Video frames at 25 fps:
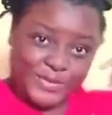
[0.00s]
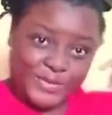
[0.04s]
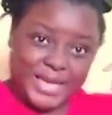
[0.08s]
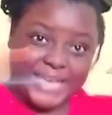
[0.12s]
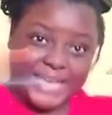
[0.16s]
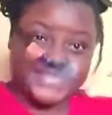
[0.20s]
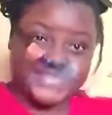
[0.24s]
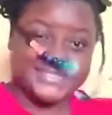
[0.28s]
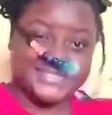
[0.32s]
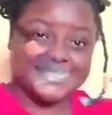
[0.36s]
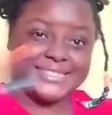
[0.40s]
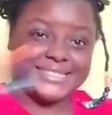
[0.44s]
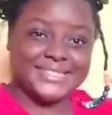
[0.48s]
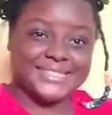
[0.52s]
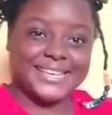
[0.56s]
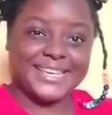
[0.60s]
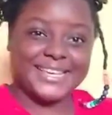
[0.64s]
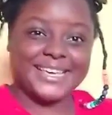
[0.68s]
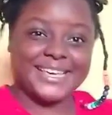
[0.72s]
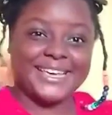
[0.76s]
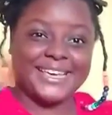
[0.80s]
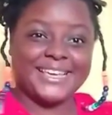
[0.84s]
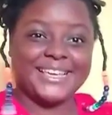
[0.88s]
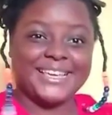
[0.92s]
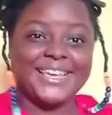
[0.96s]
yes.
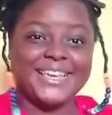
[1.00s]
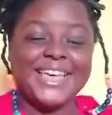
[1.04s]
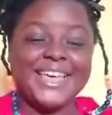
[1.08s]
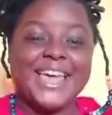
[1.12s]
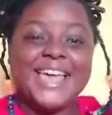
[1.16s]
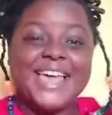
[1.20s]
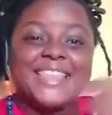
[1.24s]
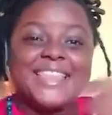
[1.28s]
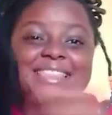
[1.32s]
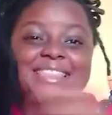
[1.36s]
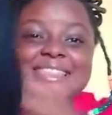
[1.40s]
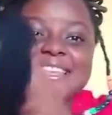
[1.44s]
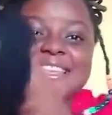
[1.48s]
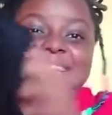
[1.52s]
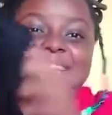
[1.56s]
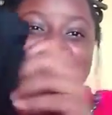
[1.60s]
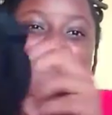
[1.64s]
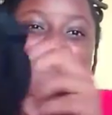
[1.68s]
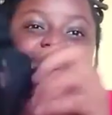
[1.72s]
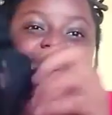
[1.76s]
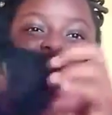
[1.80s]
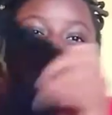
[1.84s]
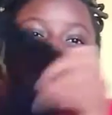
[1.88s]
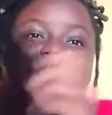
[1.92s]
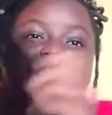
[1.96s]
You
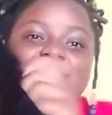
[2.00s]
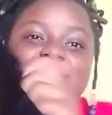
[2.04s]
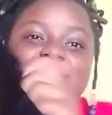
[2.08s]
should be